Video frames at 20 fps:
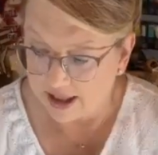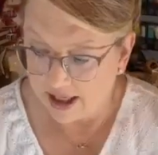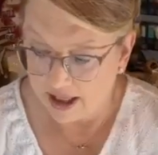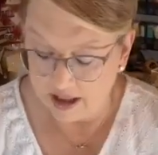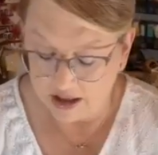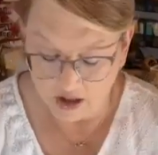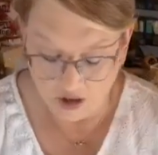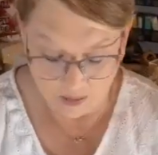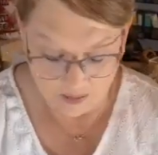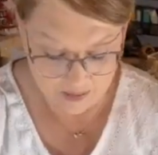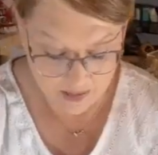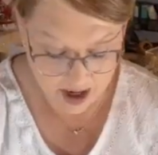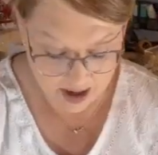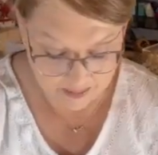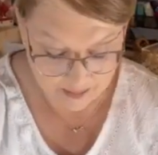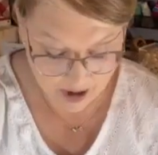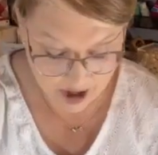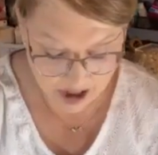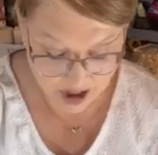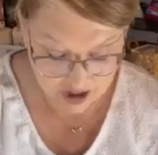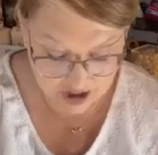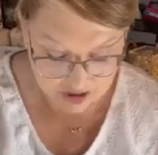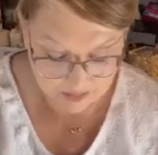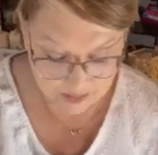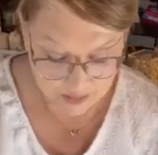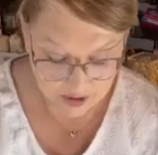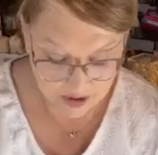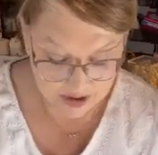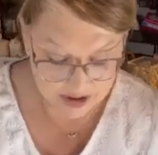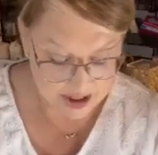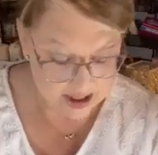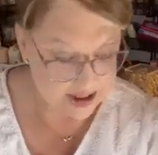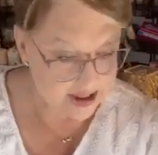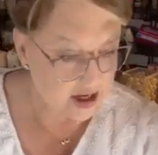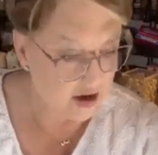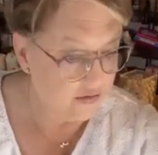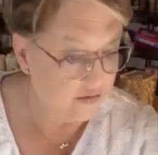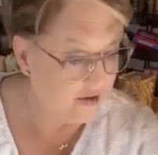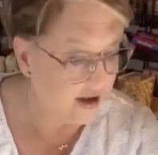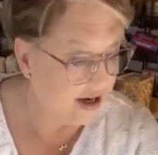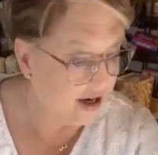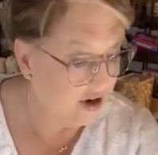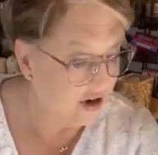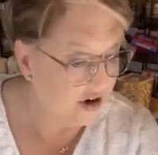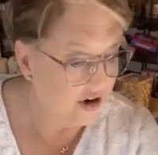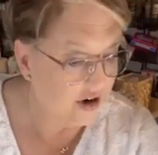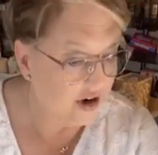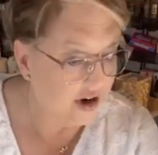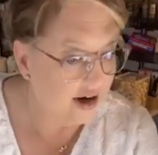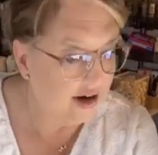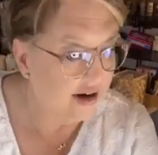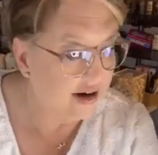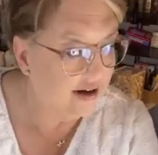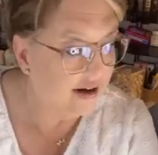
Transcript: get a little Mod Podge and put this on there.